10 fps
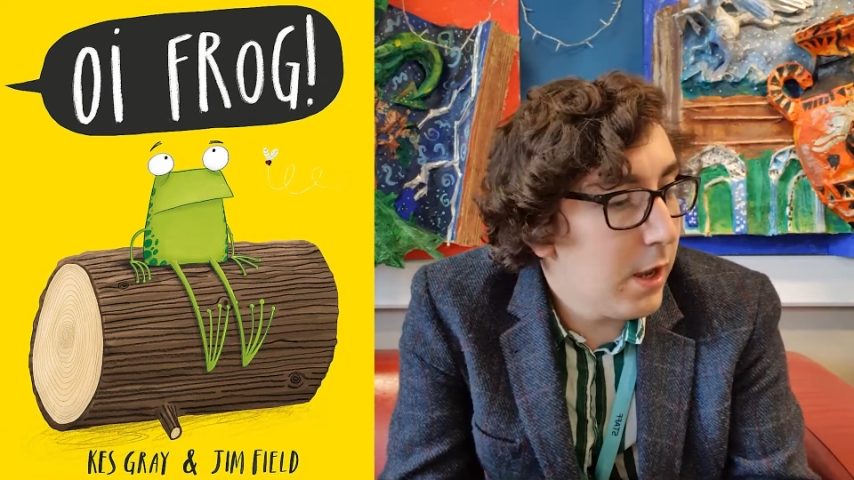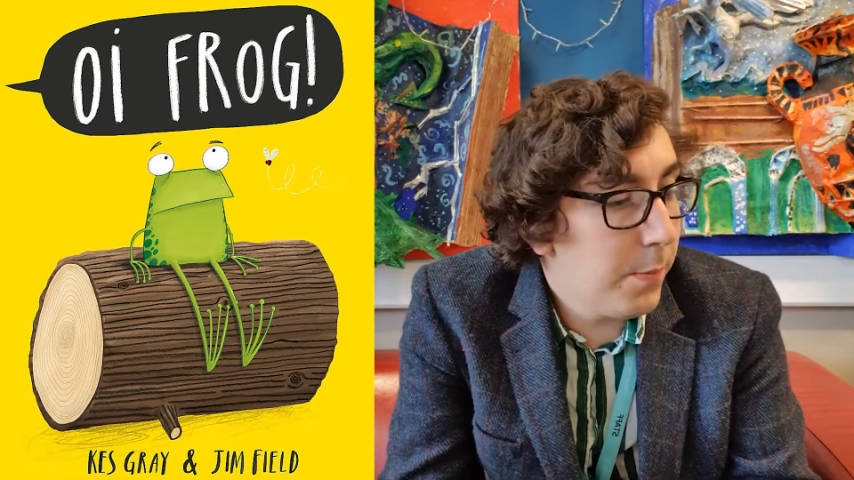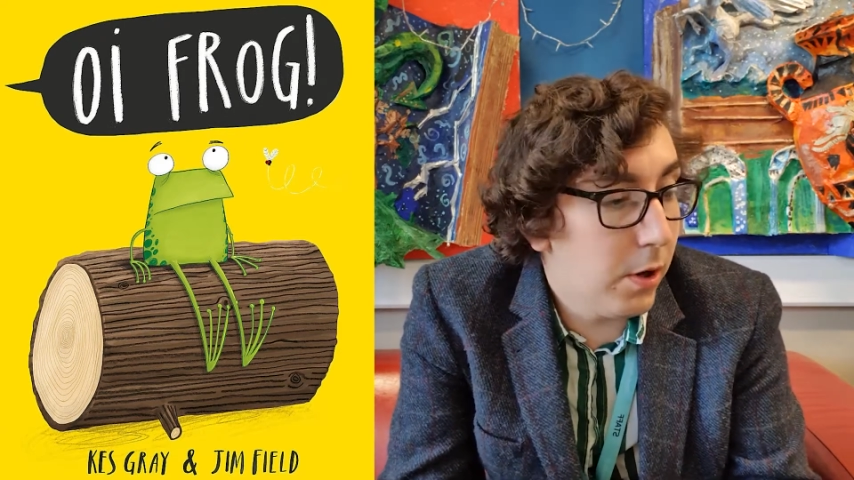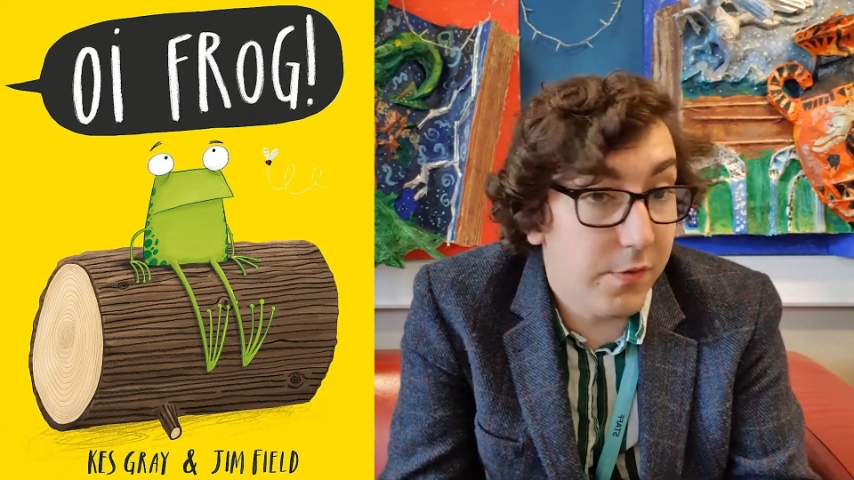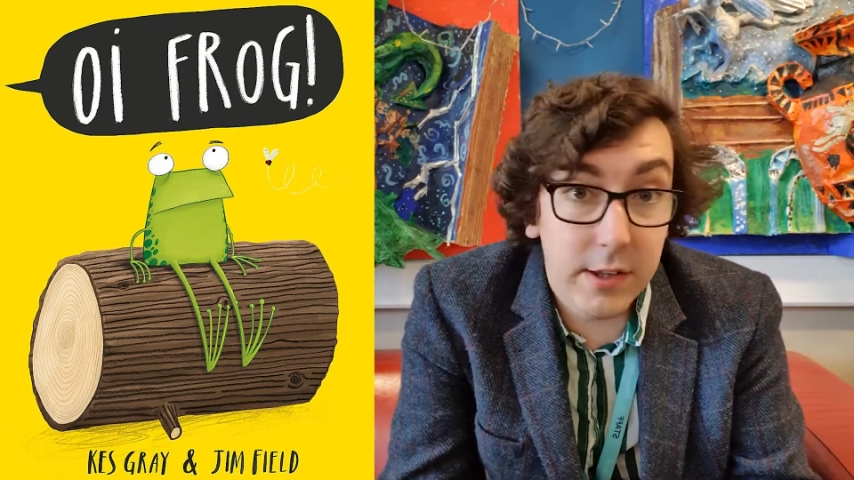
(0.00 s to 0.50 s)

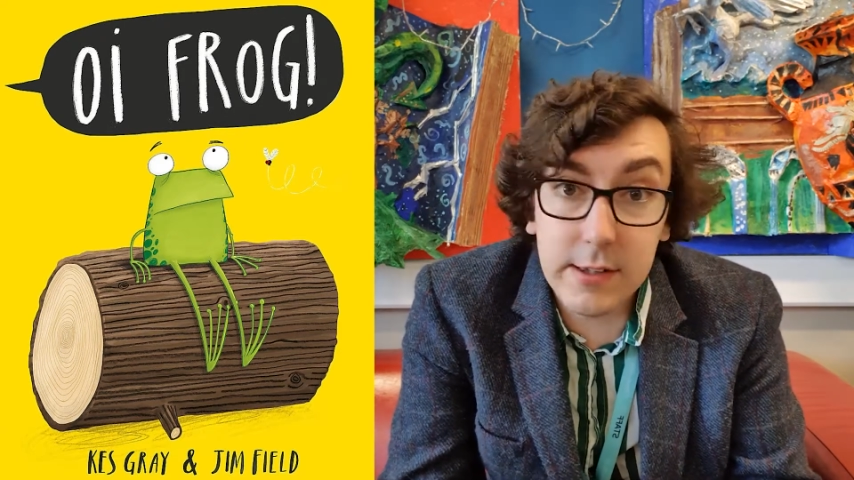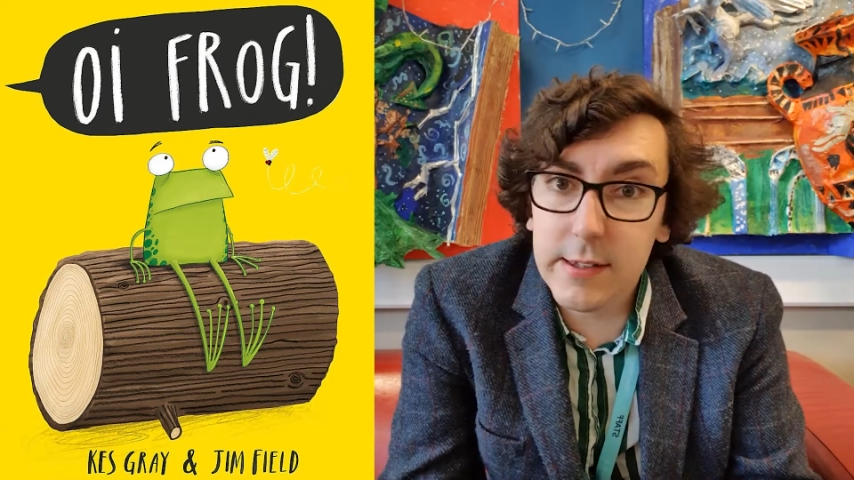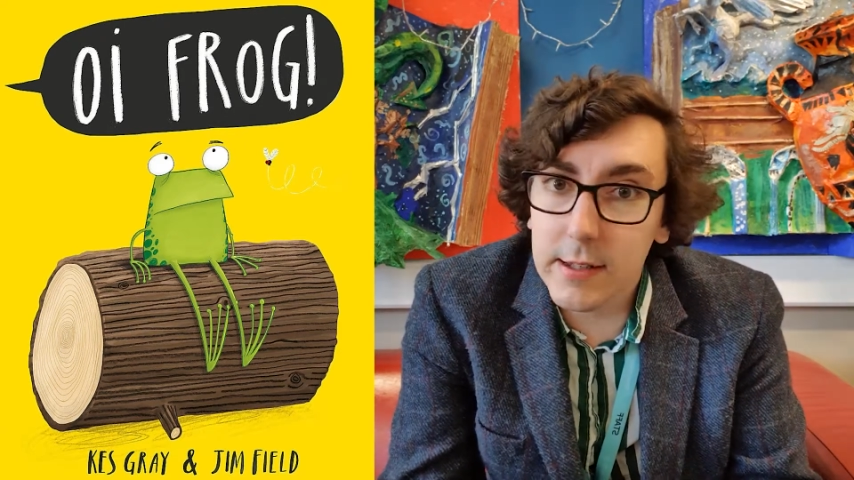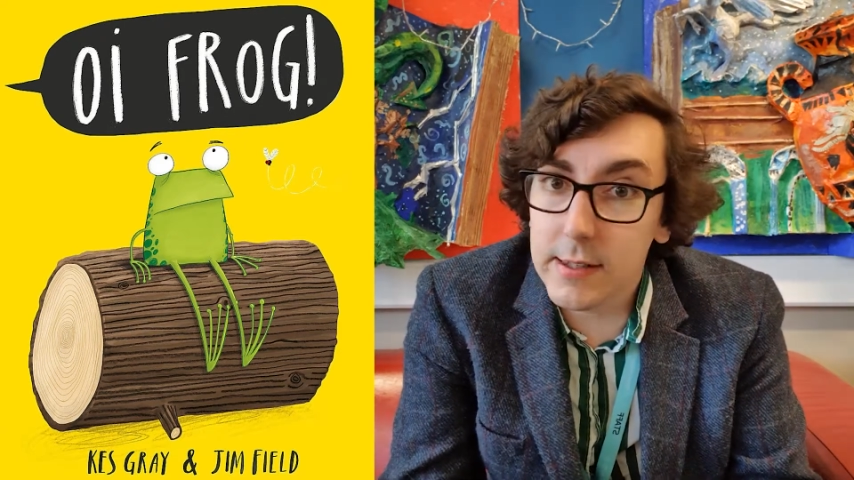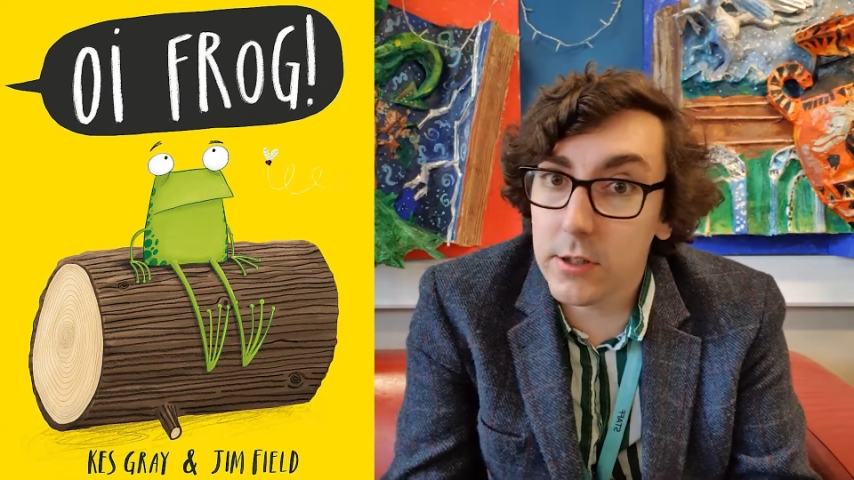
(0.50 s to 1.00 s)

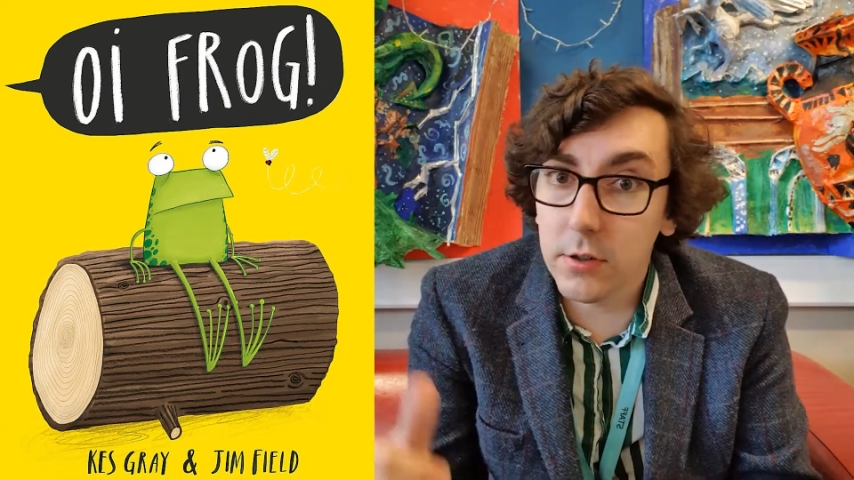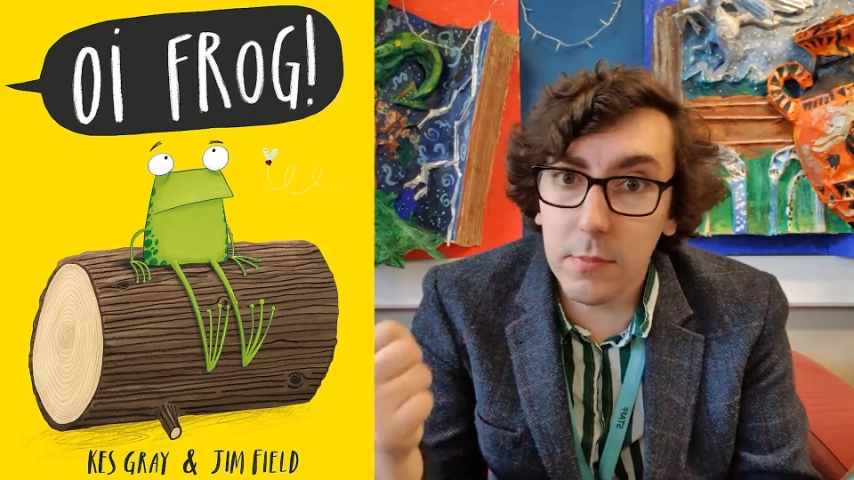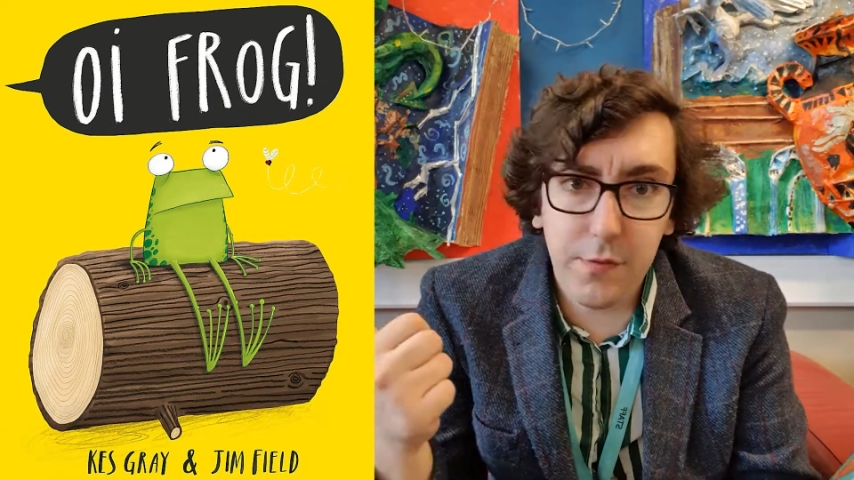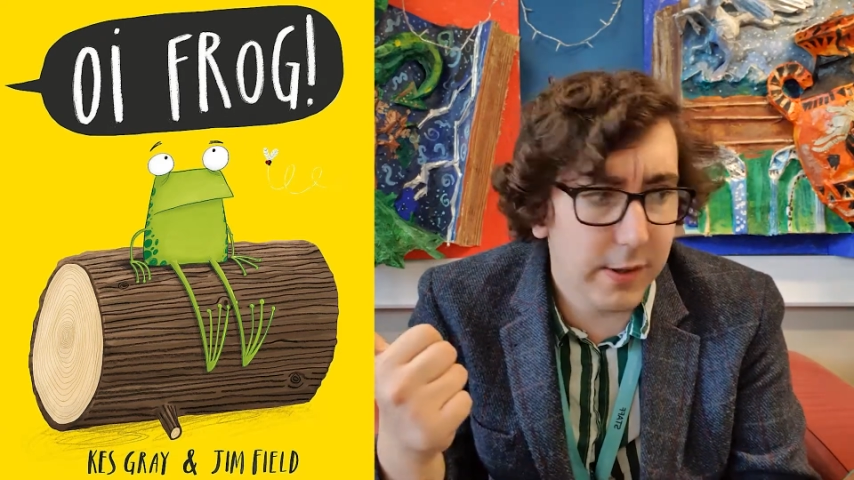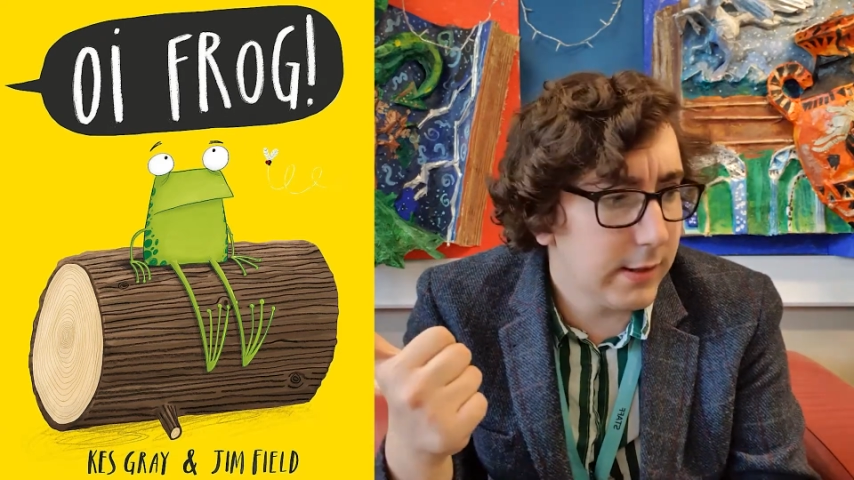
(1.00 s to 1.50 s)
Puffins sit on
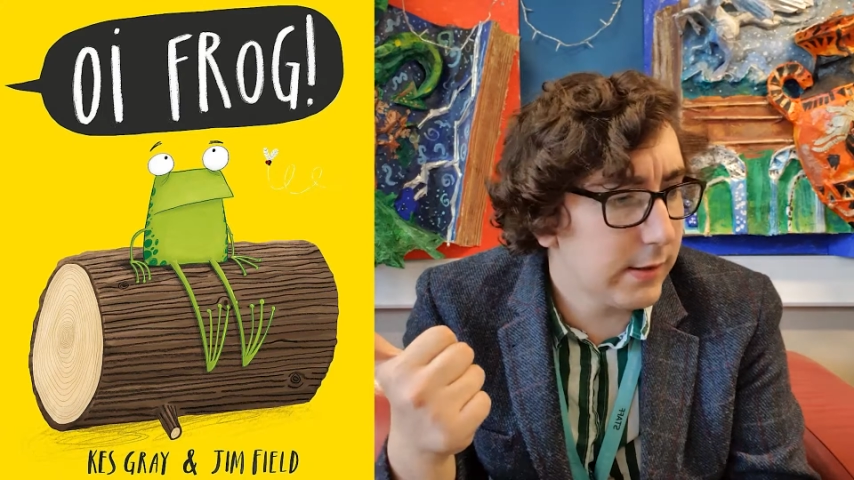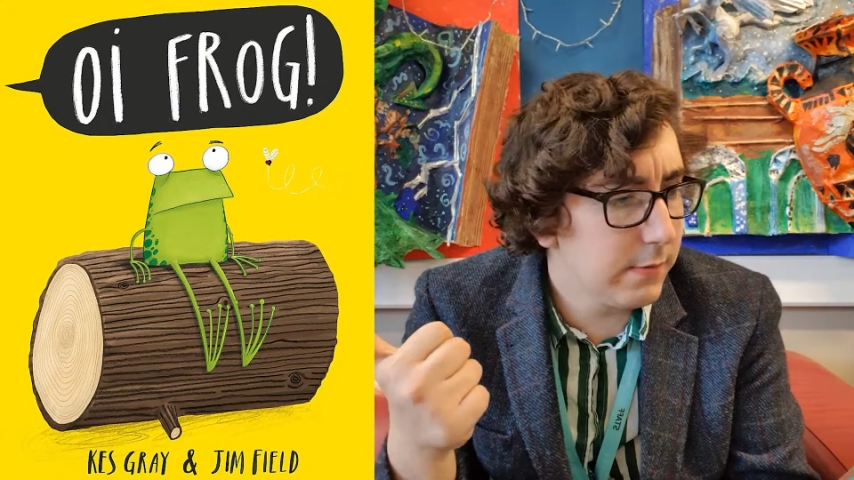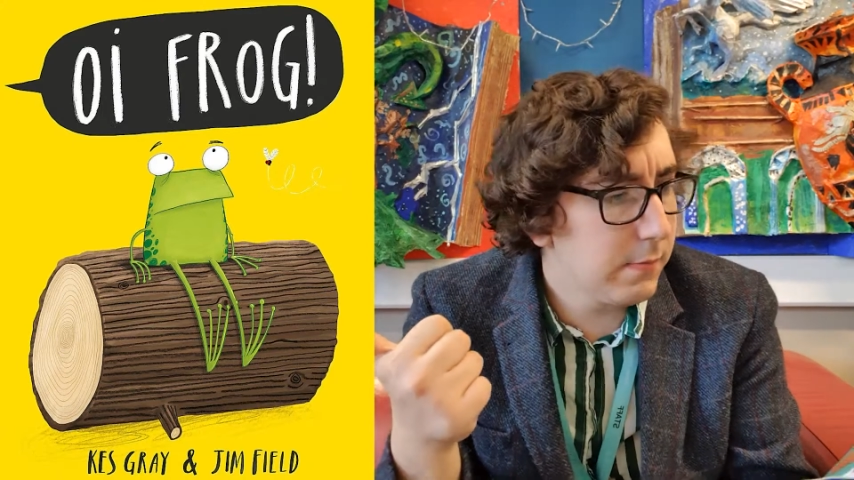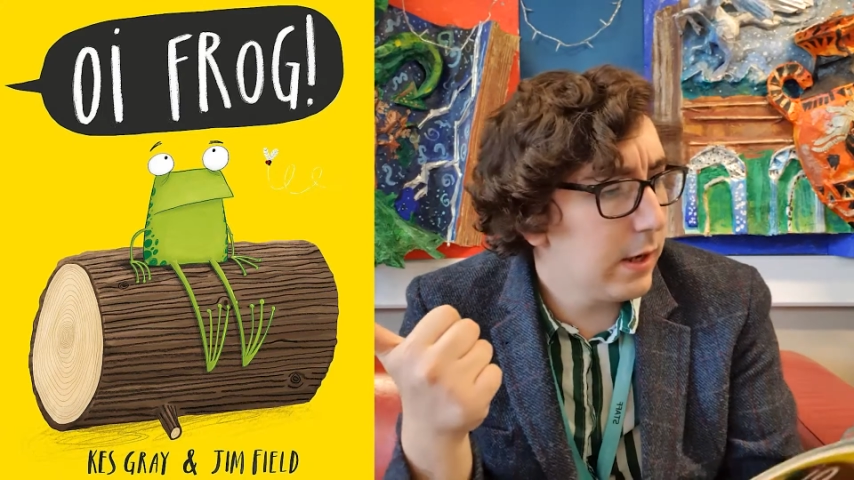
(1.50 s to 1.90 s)
muffins.